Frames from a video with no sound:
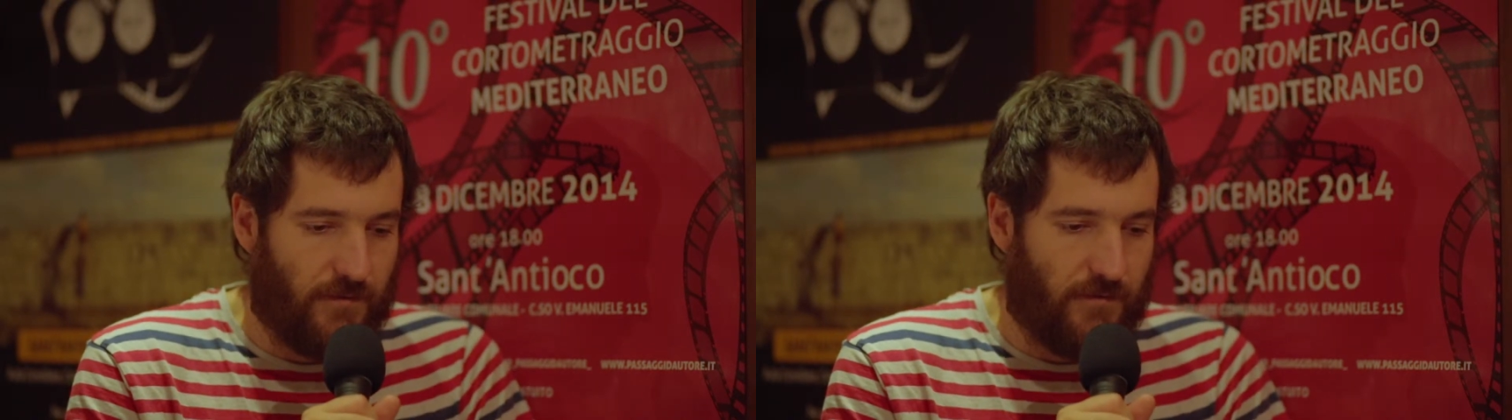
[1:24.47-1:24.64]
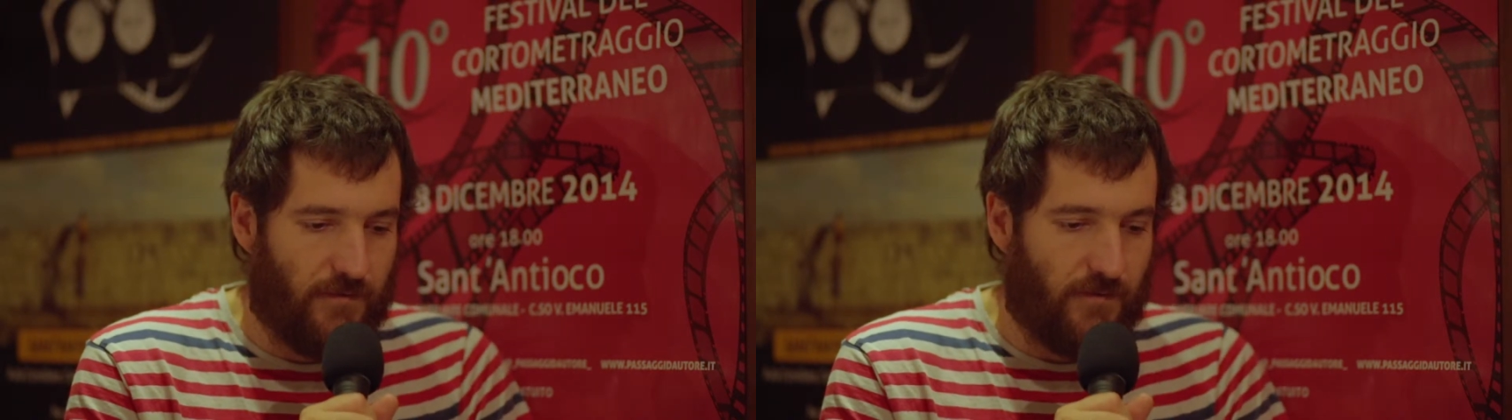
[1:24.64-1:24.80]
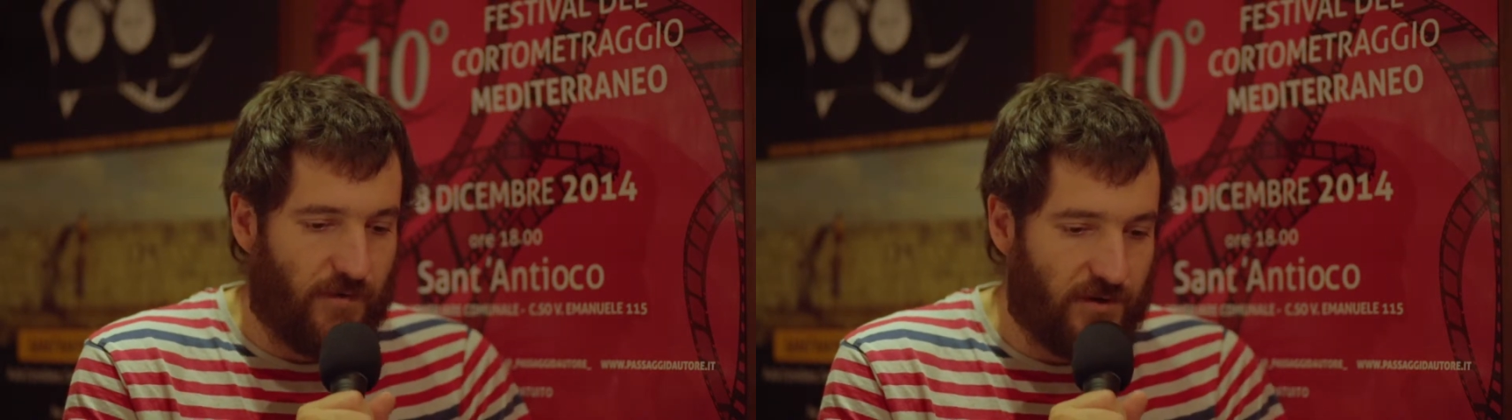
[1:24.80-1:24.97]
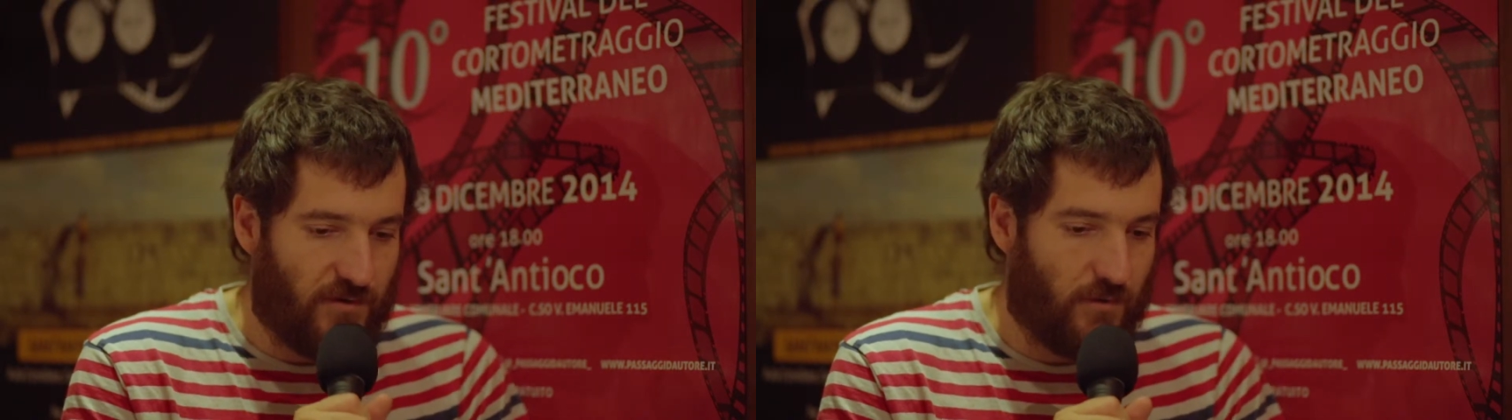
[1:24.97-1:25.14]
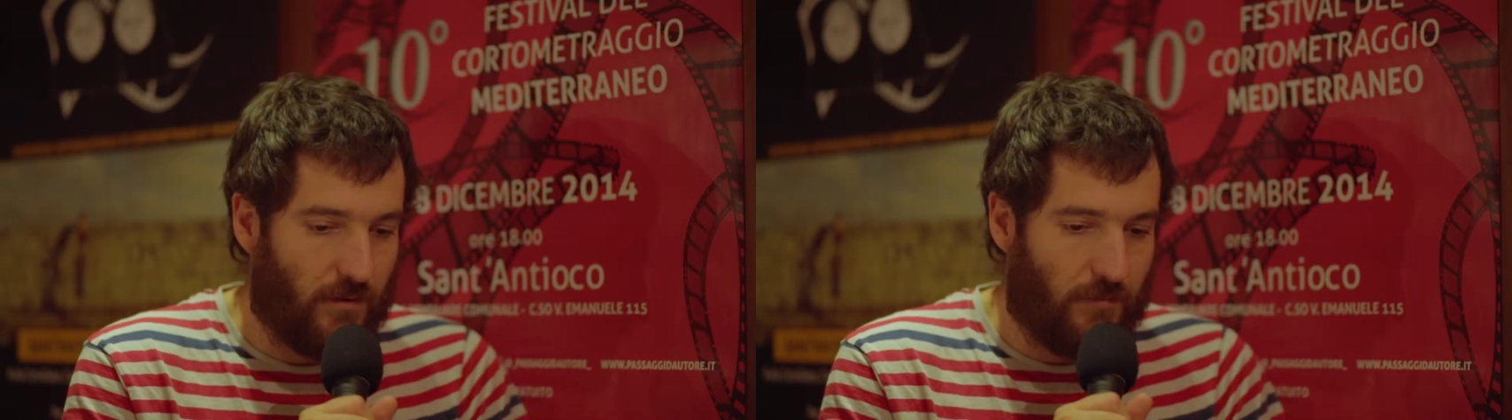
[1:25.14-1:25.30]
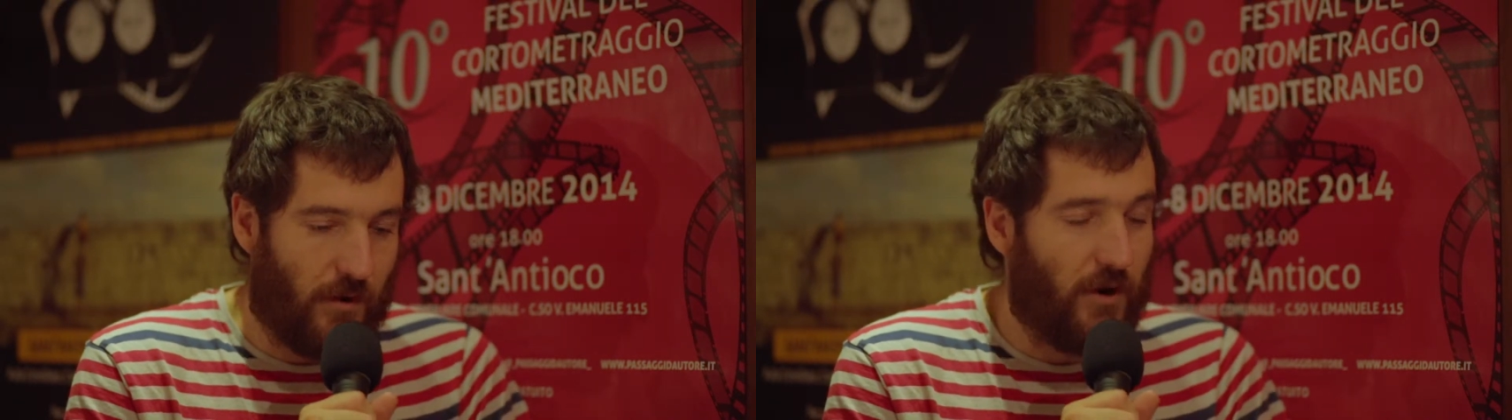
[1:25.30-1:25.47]

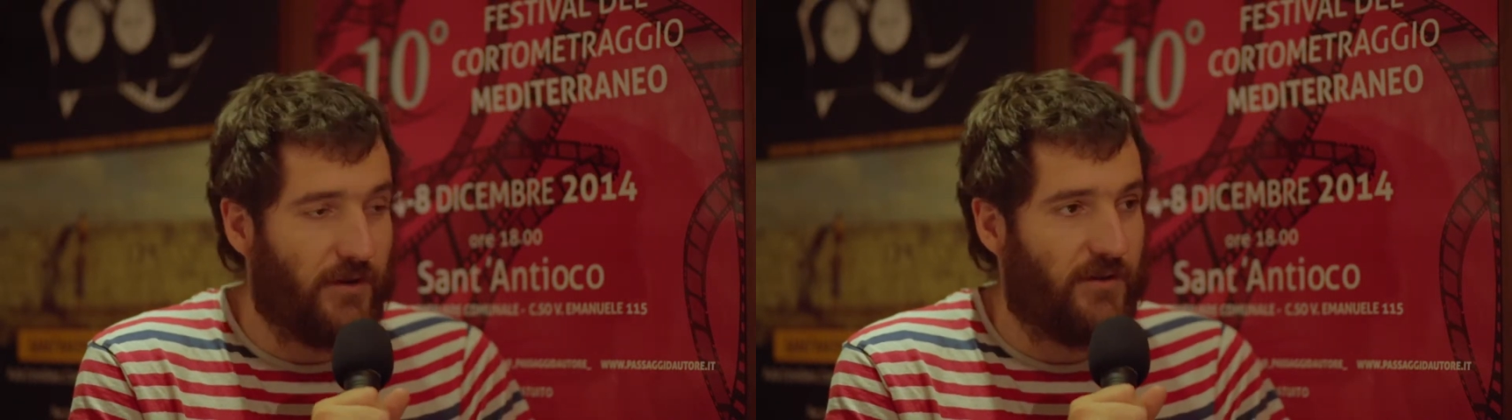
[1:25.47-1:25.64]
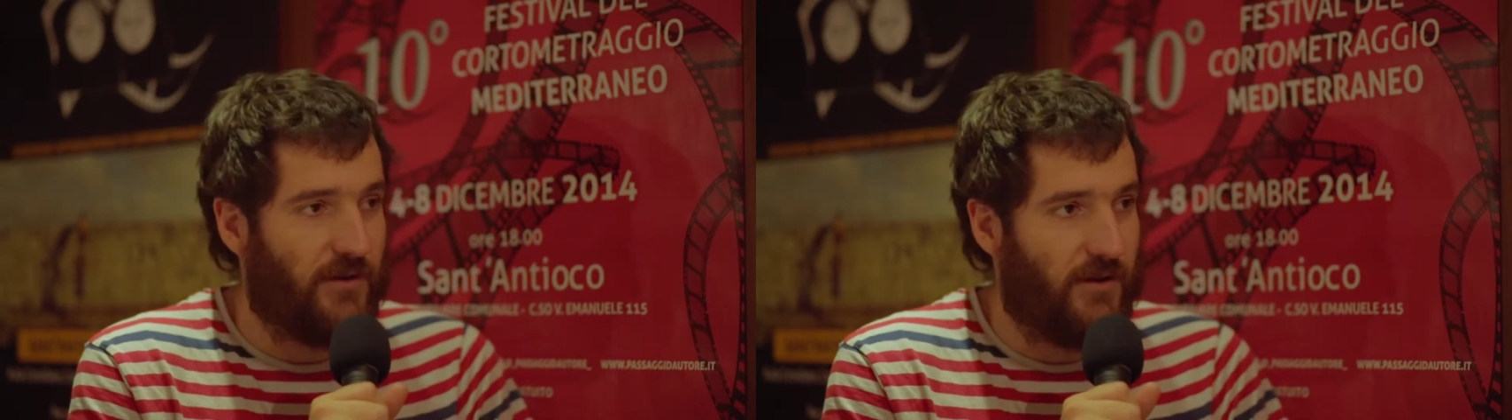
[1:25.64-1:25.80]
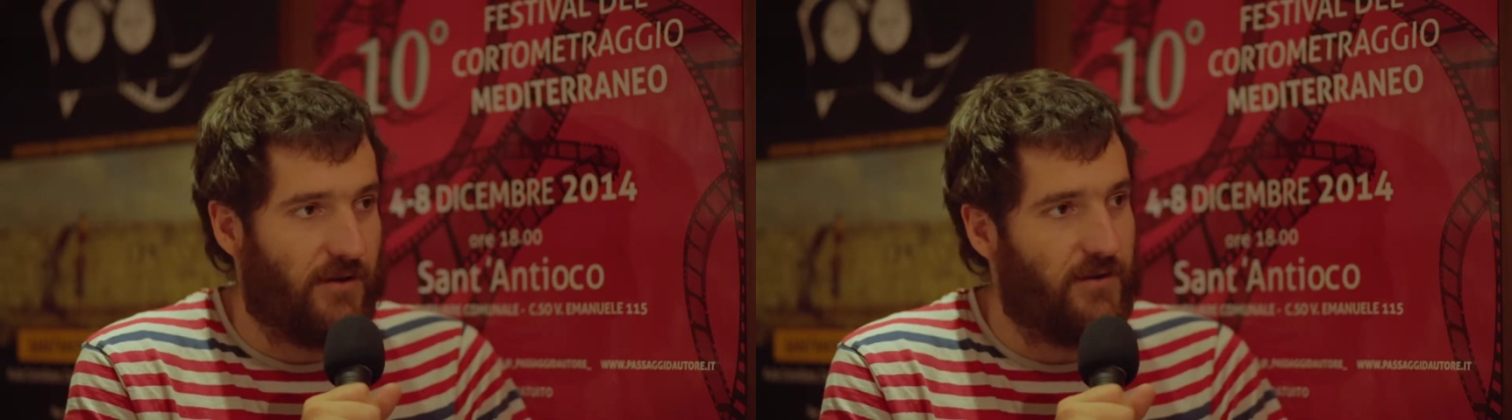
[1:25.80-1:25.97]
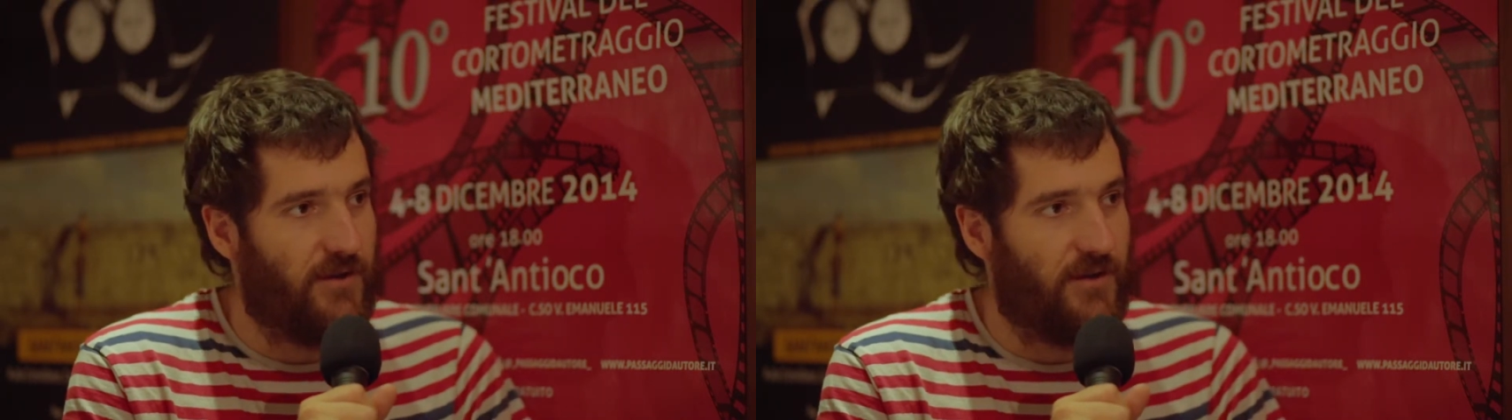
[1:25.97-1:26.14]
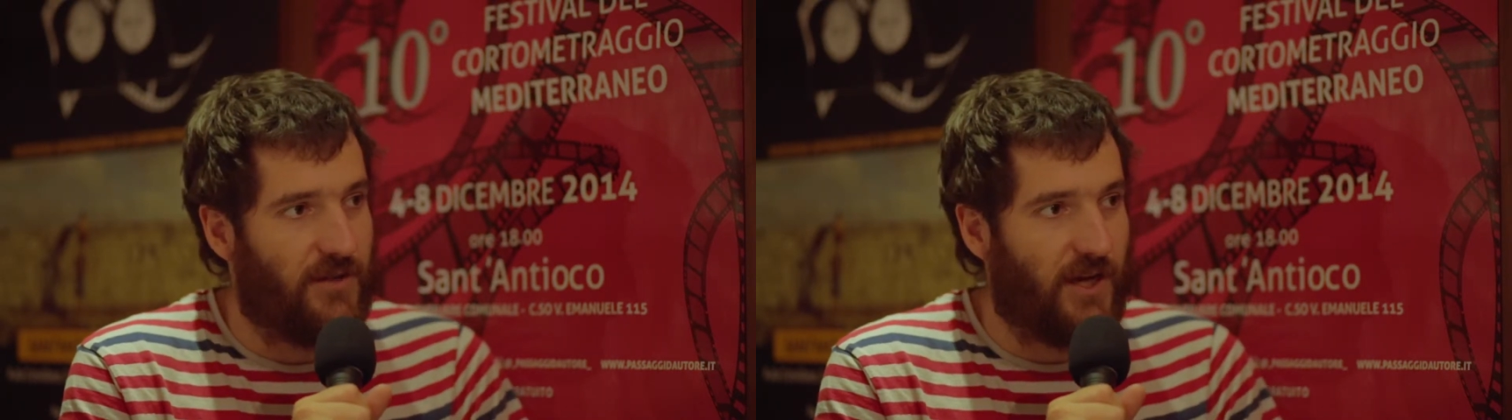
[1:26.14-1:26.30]
visual part and the